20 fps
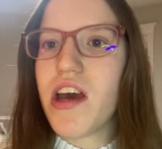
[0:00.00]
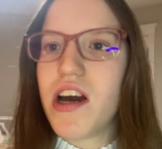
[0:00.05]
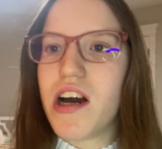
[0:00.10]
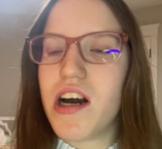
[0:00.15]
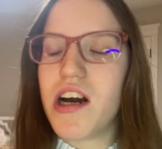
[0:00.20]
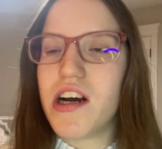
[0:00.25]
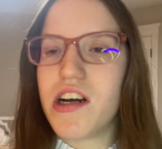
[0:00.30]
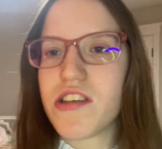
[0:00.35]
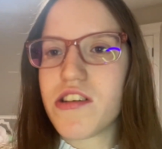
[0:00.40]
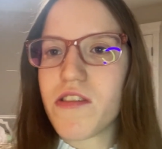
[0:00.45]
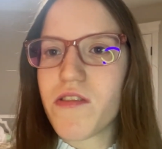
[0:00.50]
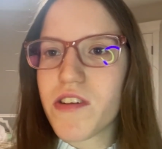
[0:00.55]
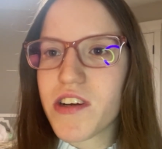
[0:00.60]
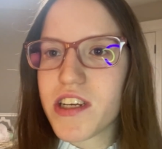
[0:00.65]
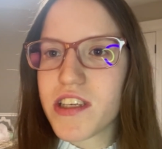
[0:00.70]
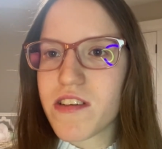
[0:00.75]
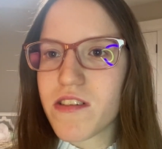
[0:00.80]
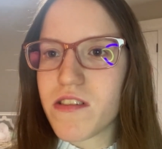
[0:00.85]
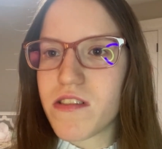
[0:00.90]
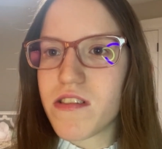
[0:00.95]
Uh, don't
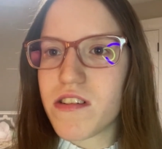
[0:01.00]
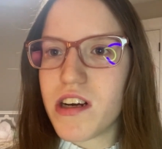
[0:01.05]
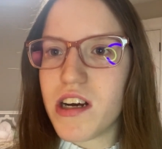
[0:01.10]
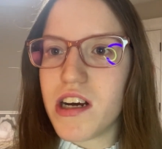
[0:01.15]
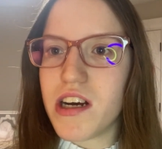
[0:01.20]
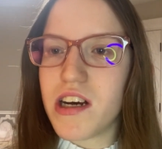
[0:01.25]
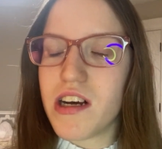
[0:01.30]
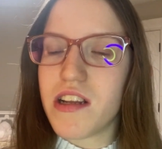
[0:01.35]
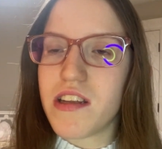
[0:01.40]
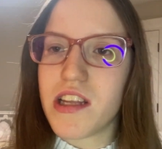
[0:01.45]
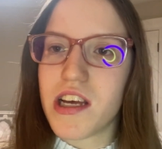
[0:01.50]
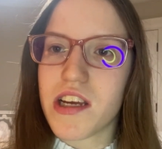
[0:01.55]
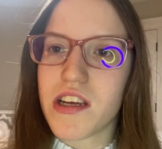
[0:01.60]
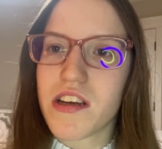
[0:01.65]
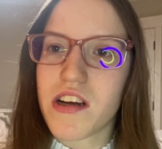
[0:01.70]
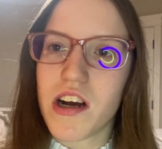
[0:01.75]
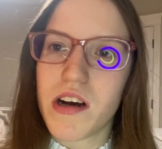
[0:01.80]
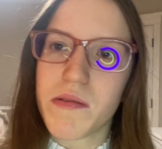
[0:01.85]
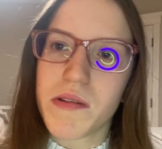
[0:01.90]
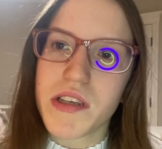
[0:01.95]
forget to uh, like,
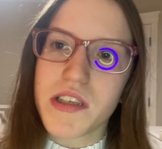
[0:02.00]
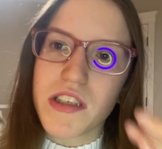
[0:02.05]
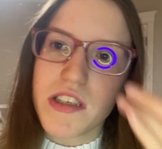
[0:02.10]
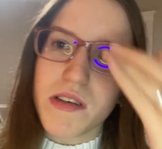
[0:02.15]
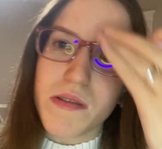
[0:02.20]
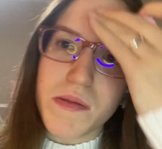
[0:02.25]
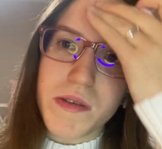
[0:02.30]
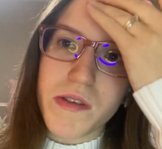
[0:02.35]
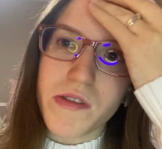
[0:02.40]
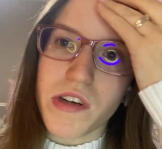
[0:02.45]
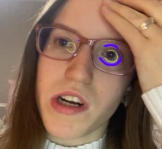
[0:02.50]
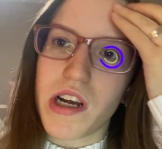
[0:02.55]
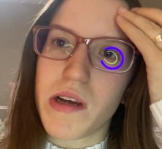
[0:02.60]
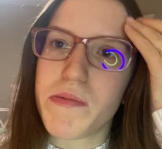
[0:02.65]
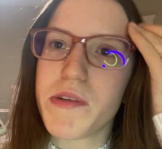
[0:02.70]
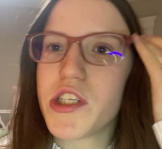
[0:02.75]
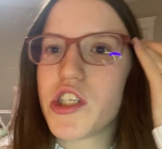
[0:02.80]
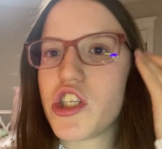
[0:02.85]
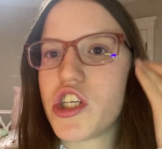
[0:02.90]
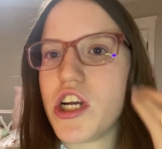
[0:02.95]
comment, subscribe,
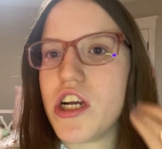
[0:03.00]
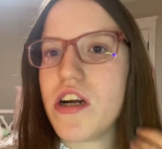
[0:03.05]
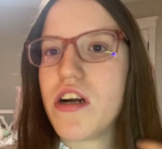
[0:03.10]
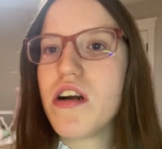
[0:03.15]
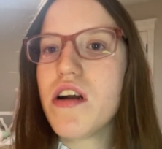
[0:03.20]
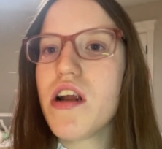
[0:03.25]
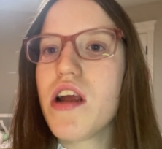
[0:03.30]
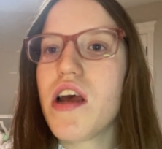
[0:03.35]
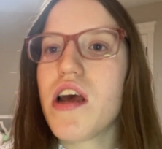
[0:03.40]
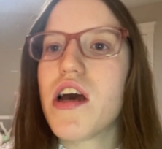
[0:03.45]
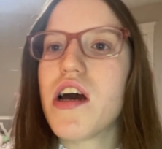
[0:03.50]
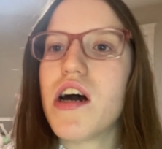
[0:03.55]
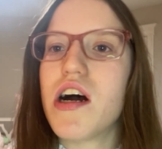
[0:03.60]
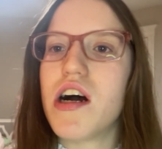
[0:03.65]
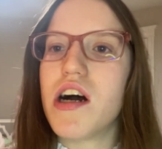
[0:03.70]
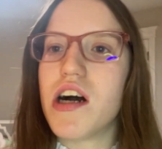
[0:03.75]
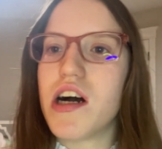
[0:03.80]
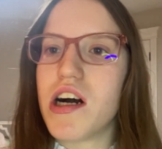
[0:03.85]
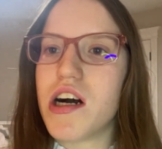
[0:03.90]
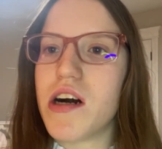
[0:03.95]
and share.
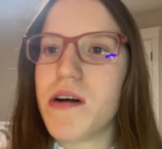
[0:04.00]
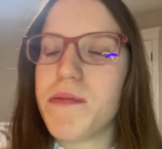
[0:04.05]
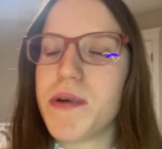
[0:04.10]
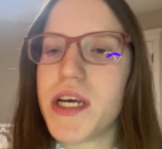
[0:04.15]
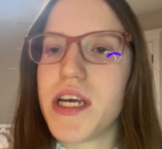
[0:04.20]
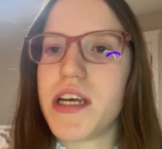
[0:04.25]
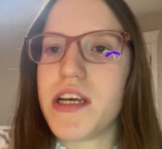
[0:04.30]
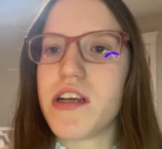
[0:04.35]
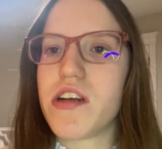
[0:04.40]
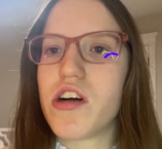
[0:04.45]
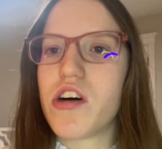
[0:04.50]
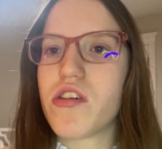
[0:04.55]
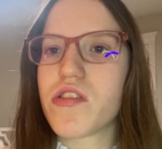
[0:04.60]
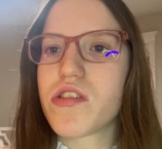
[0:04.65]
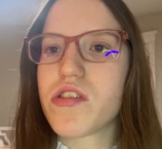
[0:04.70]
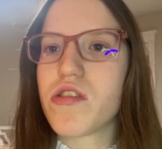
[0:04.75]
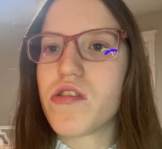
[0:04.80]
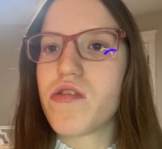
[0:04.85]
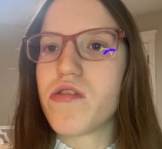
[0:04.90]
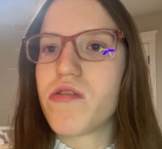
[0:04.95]
Um, and
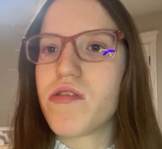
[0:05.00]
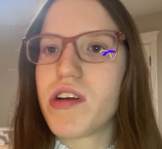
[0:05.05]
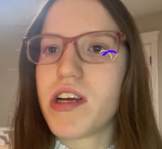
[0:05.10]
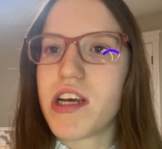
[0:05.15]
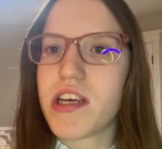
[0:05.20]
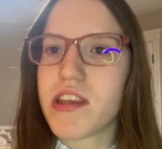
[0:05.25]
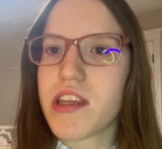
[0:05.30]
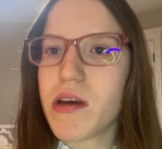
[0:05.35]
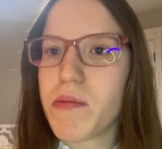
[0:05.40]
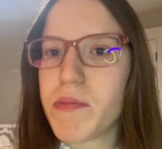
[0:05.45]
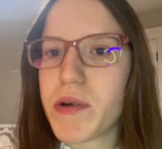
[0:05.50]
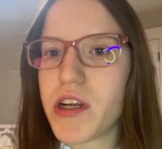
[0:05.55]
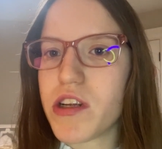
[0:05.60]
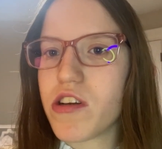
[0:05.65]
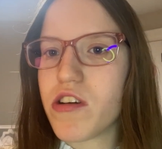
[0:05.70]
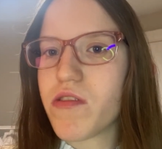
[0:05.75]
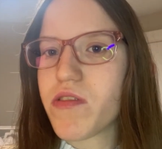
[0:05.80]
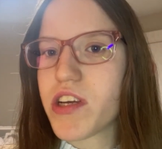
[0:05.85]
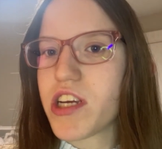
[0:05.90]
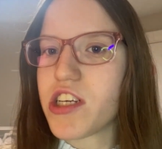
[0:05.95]
also hit that bell
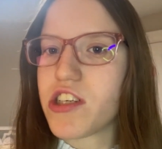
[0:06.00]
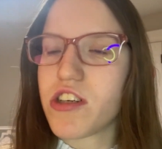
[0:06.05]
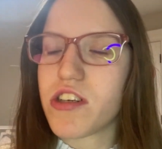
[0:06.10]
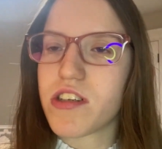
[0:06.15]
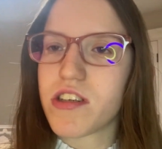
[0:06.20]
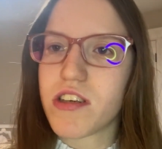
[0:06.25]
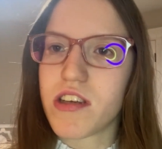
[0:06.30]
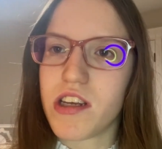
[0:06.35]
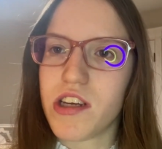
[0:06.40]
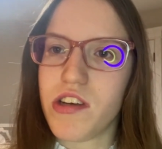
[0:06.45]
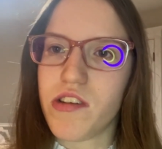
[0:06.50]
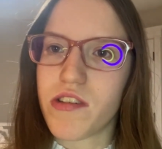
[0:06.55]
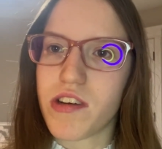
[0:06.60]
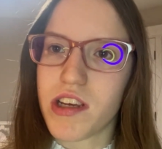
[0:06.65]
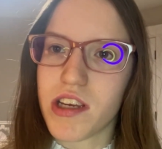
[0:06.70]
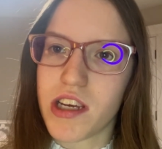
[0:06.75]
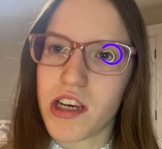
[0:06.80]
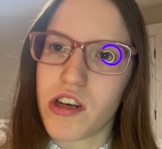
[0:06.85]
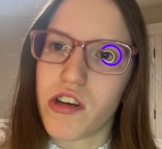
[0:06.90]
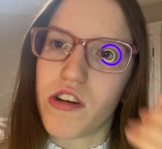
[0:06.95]
notification so that you
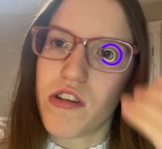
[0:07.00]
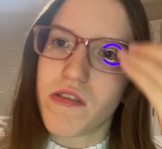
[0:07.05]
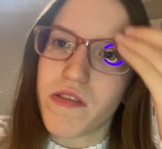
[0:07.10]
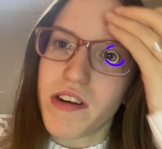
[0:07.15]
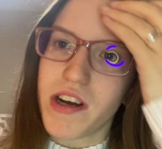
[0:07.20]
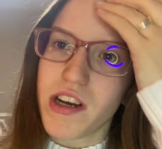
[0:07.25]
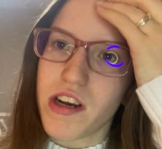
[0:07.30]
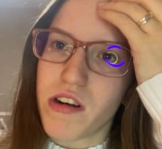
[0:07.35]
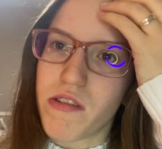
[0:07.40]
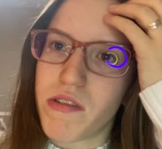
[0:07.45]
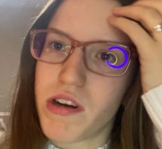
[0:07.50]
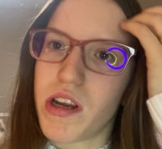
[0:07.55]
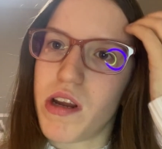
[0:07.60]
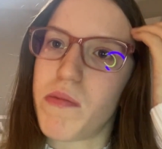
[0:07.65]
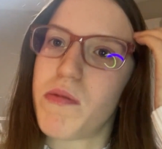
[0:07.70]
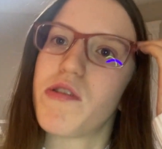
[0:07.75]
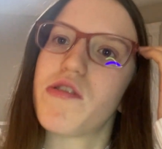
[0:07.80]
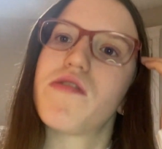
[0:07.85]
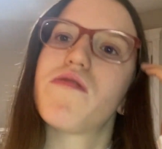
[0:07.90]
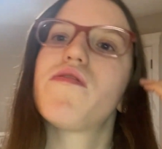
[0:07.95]
can get notified on when I
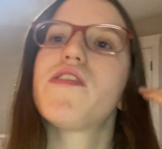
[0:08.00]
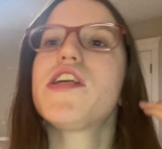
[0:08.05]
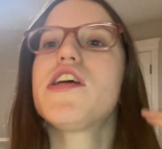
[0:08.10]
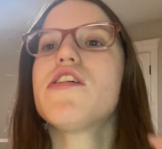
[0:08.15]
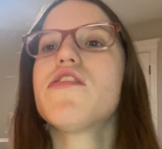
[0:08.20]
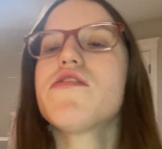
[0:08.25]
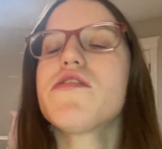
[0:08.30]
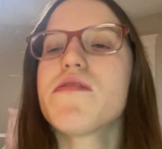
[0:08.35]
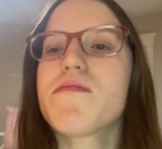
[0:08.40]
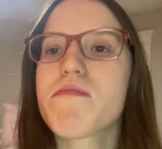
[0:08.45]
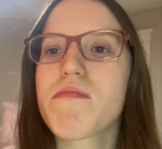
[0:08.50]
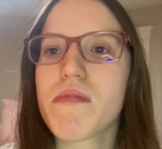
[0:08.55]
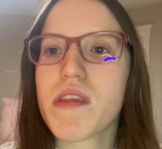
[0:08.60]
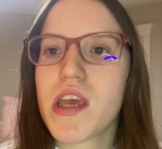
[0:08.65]
post videos.